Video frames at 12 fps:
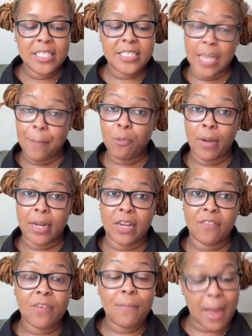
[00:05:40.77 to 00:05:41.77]

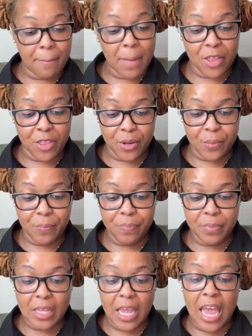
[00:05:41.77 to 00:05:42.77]
separated from my mother,
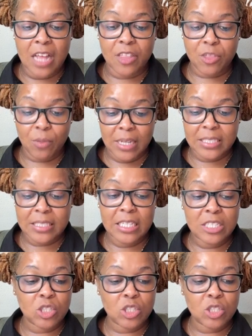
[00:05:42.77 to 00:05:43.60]
and thrust